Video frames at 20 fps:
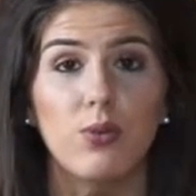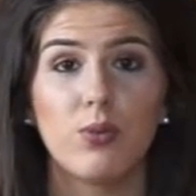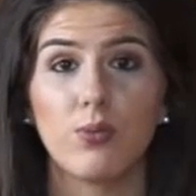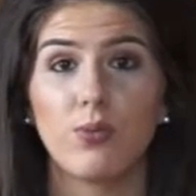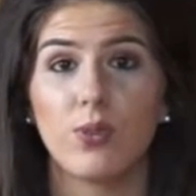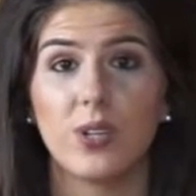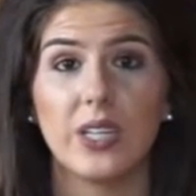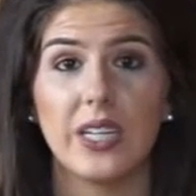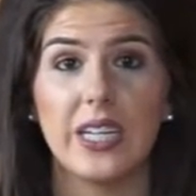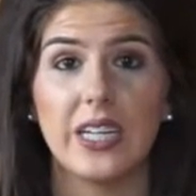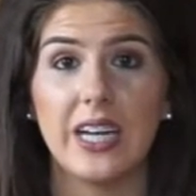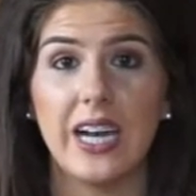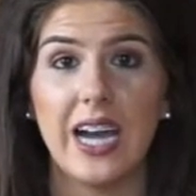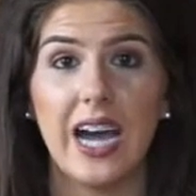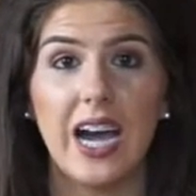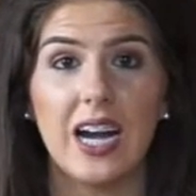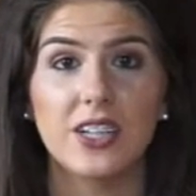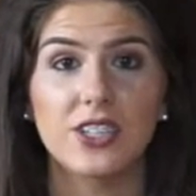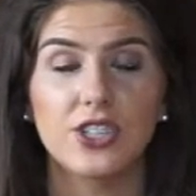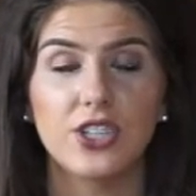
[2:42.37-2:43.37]
Really light
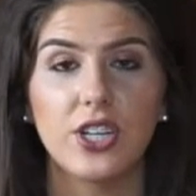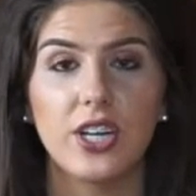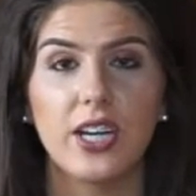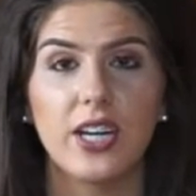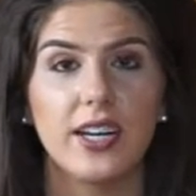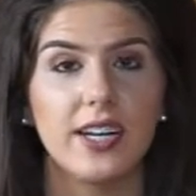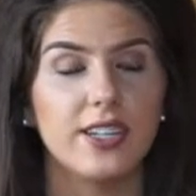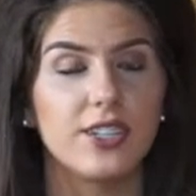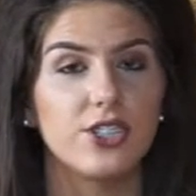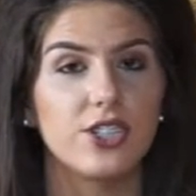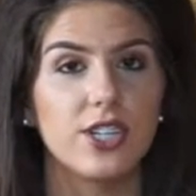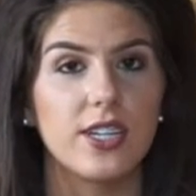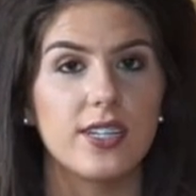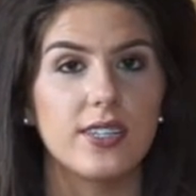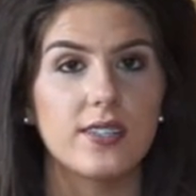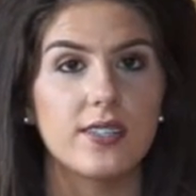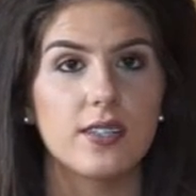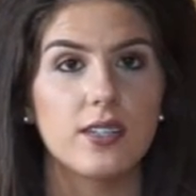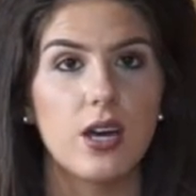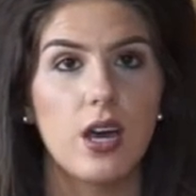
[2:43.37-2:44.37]
actually, and it's
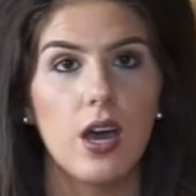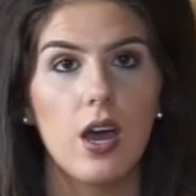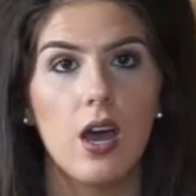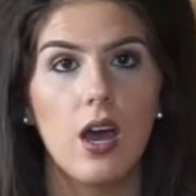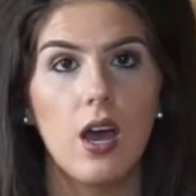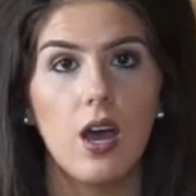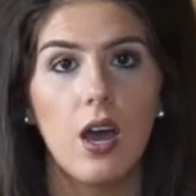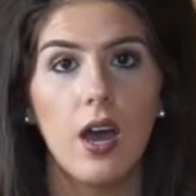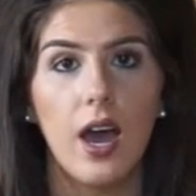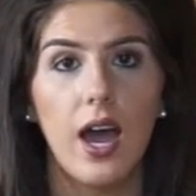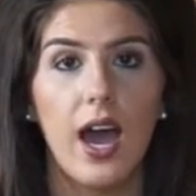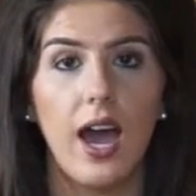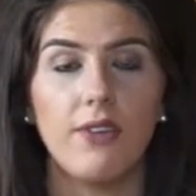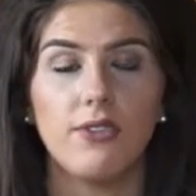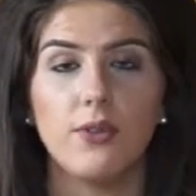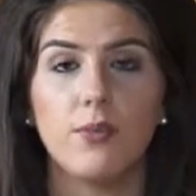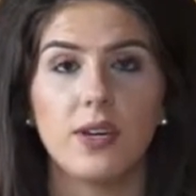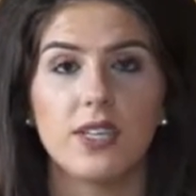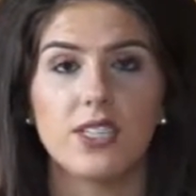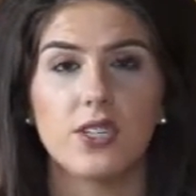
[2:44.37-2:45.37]
just, I have
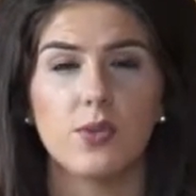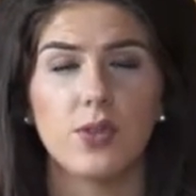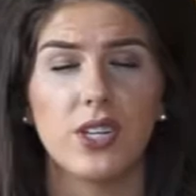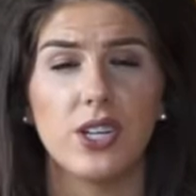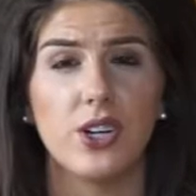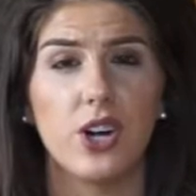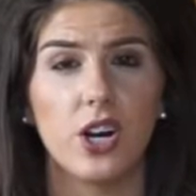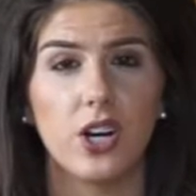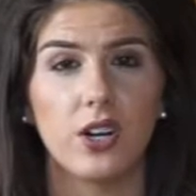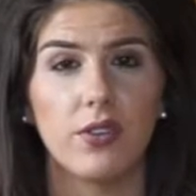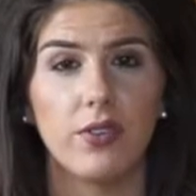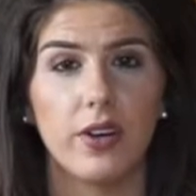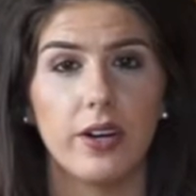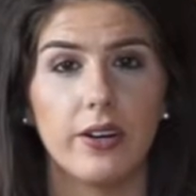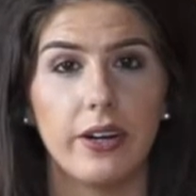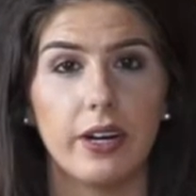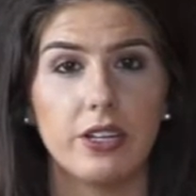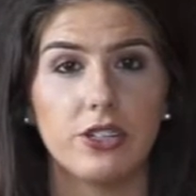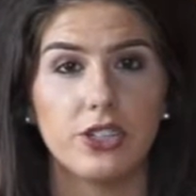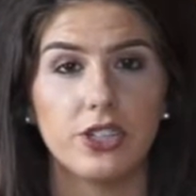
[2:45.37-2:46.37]
to mix it with the darker
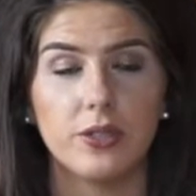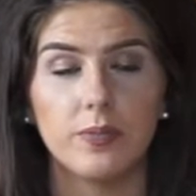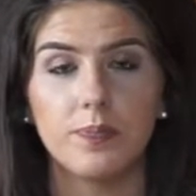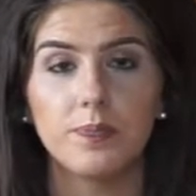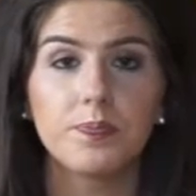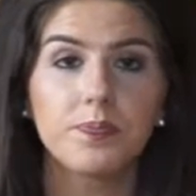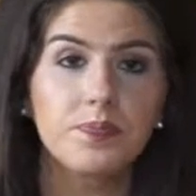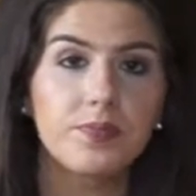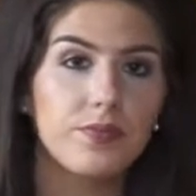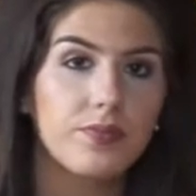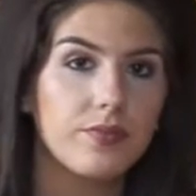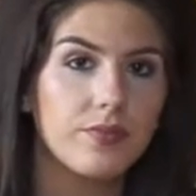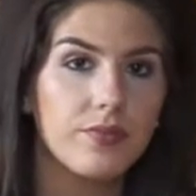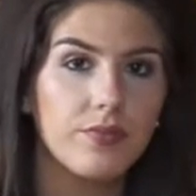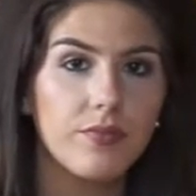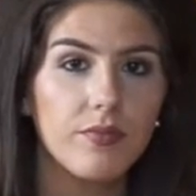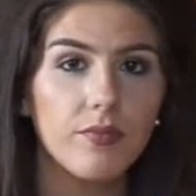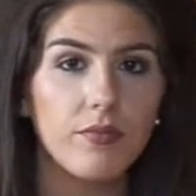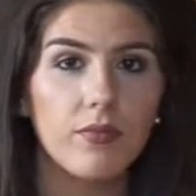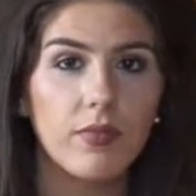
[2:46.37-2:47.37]
foundation
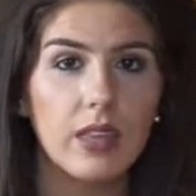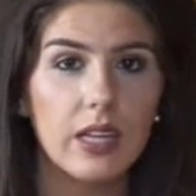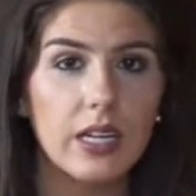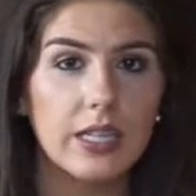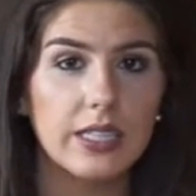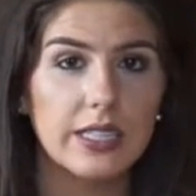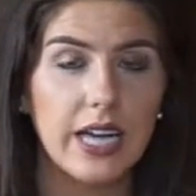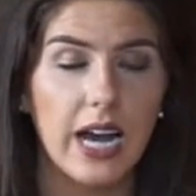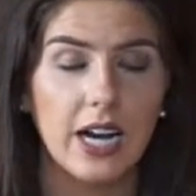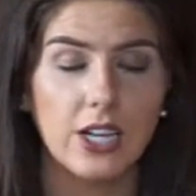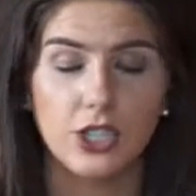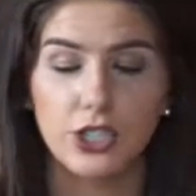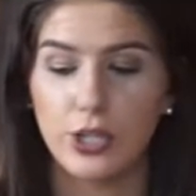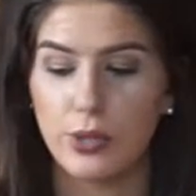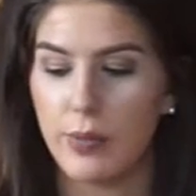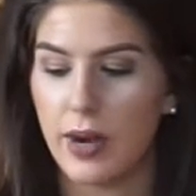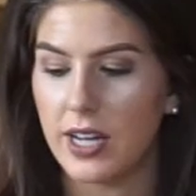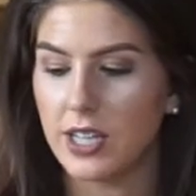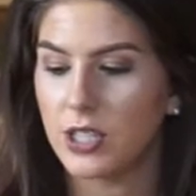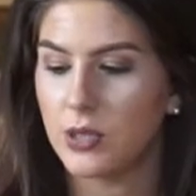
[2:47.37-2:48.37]
to
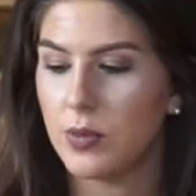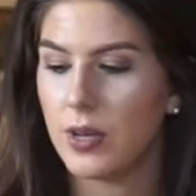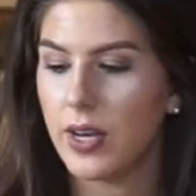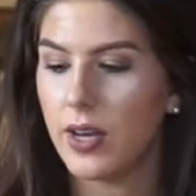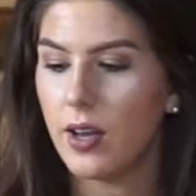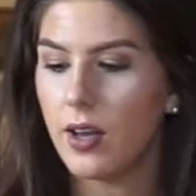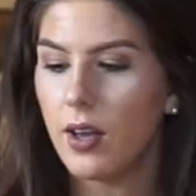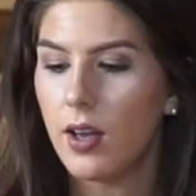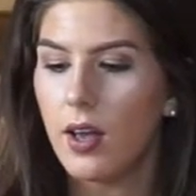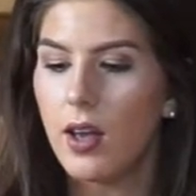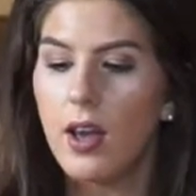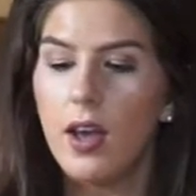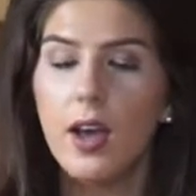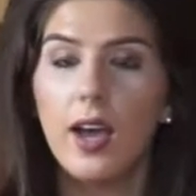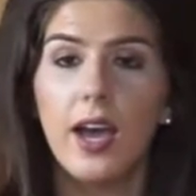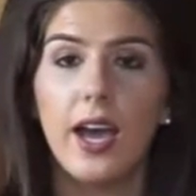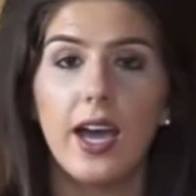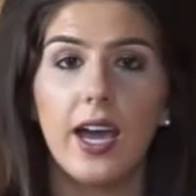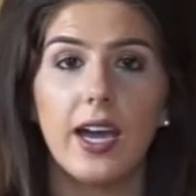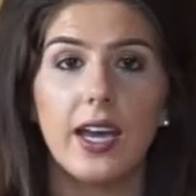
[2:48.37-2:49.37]
actually match me,
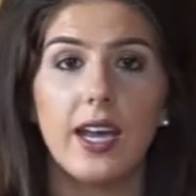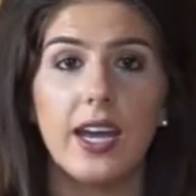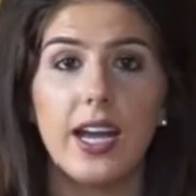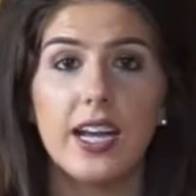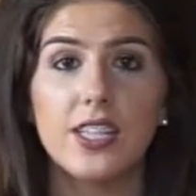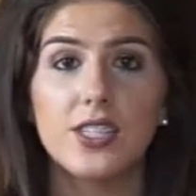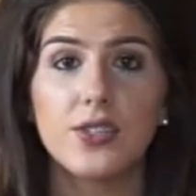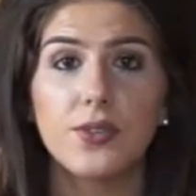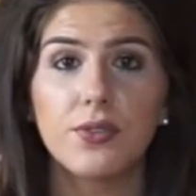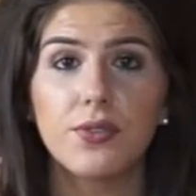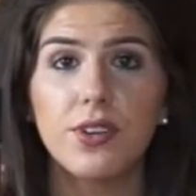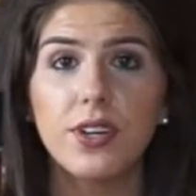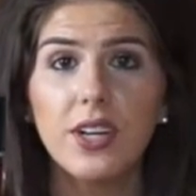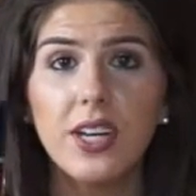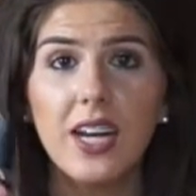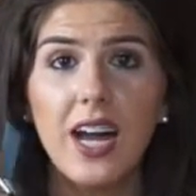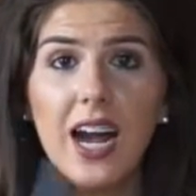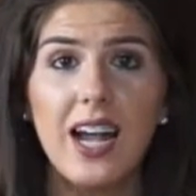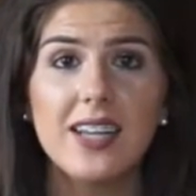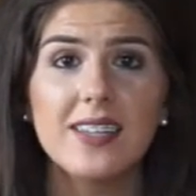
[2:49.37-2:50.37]
and it's
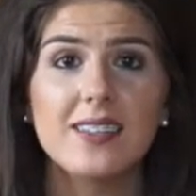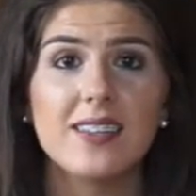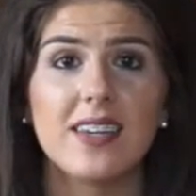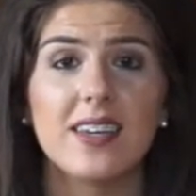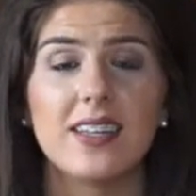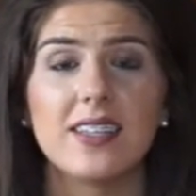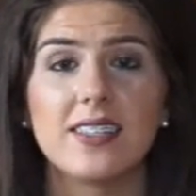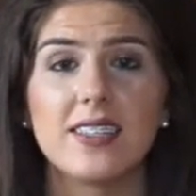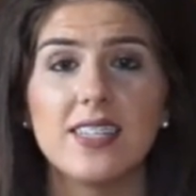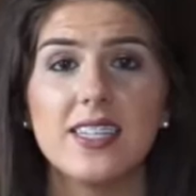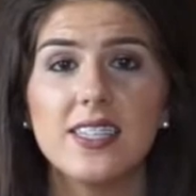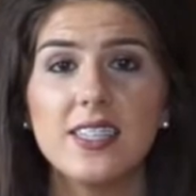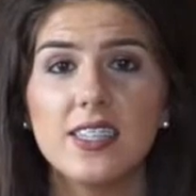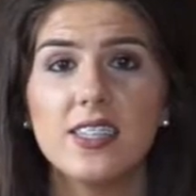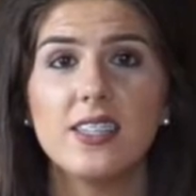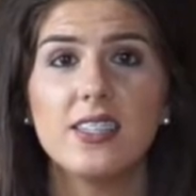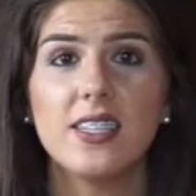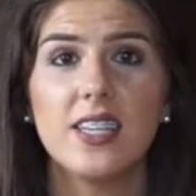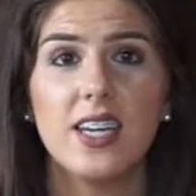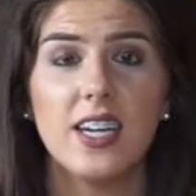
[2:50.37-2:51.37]
really nice. The
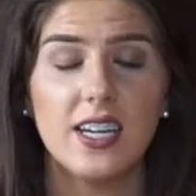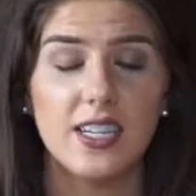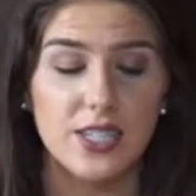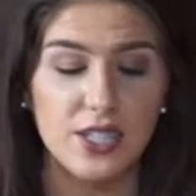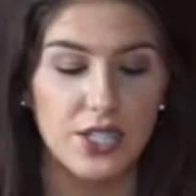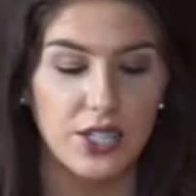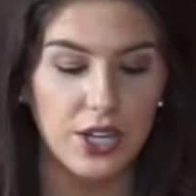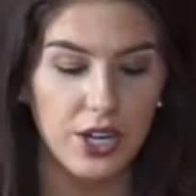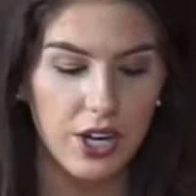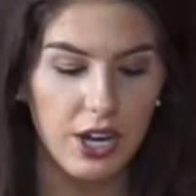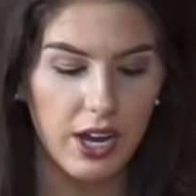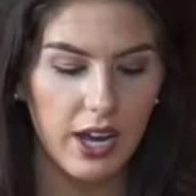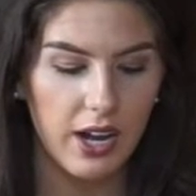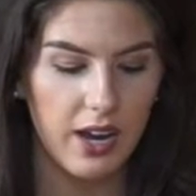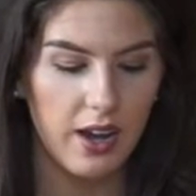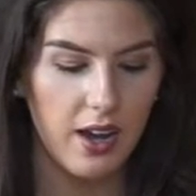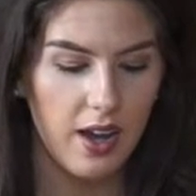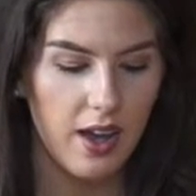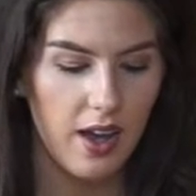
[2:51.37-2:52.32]
consistency is good.